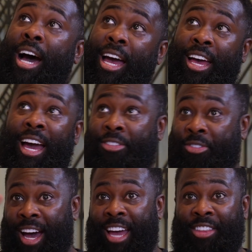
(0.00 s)

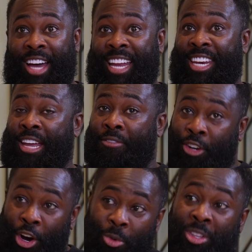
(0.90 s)
I
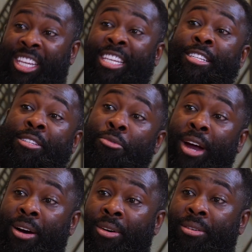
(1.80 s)
never go with the easy
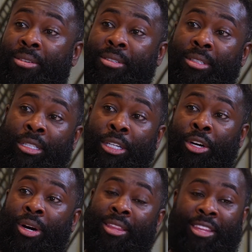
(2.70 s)
route. You
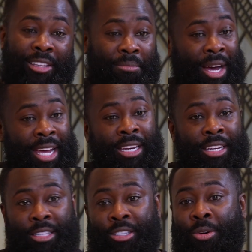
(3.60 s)
know, I think my
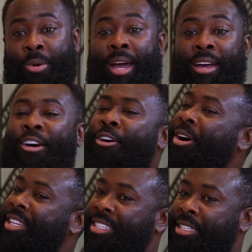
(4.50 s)
endings are quite,
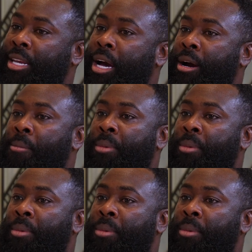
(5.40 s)
I didn't see that